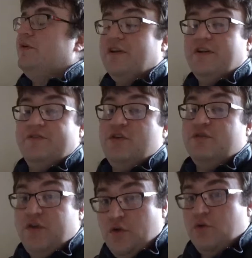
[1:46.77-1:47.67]
done a few
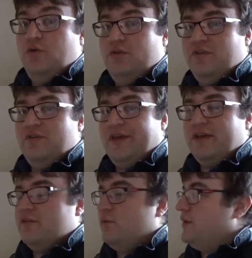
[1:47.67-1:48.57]
phone calls and
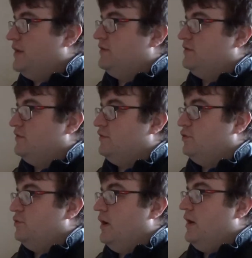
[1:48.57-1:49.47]
things that we needed to
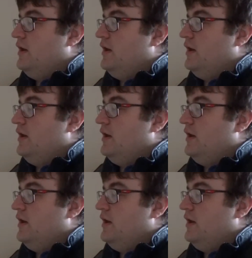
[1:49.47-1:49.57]
do,